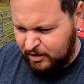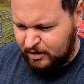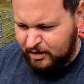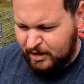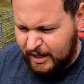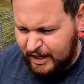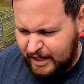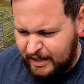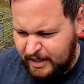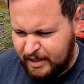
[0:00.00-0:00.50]

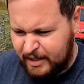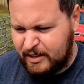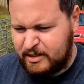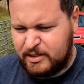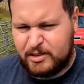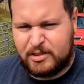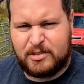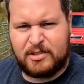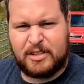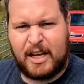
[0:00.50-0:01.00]
let
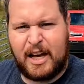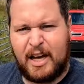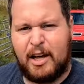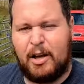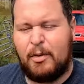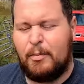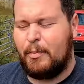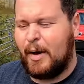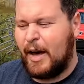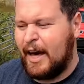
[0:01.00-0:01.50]
us
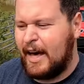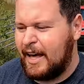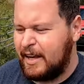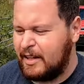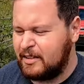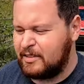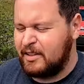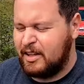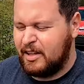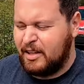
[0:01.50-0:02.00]
dial
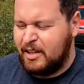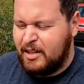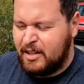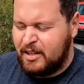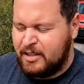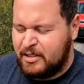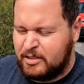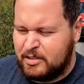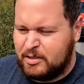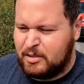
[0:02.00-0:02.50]
back
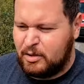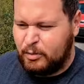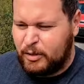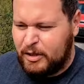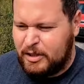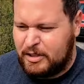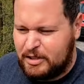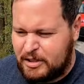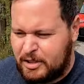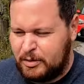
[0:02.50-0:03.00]
to
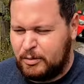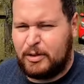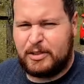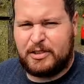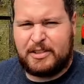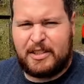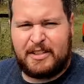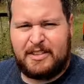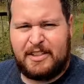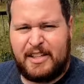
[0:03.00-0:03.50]
when she
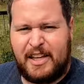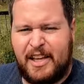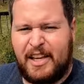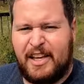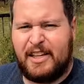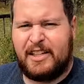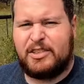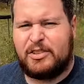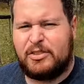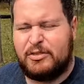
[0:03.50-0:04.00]
was at the
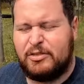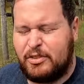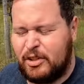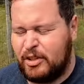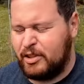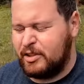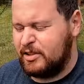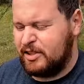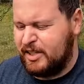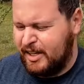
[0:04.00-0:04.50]
age of
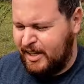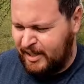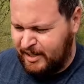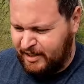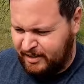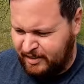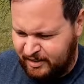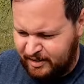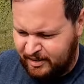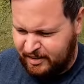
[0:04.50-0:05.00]

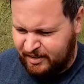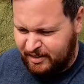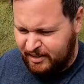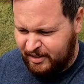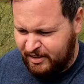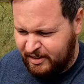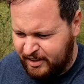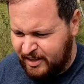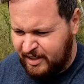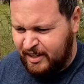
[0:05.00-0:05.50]
13.
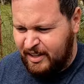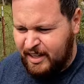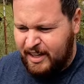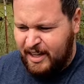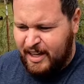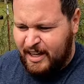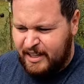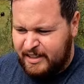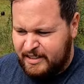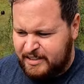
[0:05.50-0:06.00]

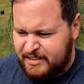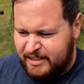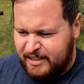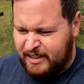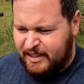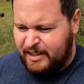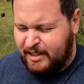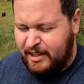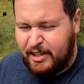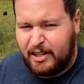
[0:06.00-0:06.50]
You
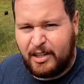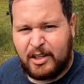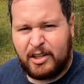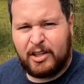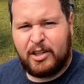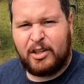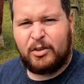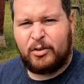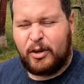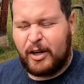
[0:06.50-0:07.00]
see,
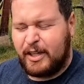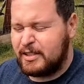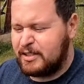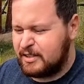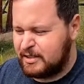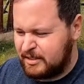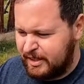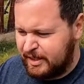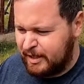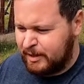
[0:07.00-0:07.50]

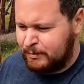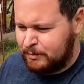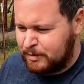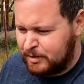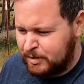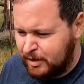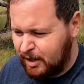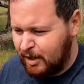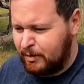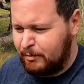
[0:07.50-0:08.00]
Grace
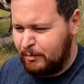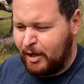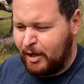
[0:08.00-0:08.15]
Sims, her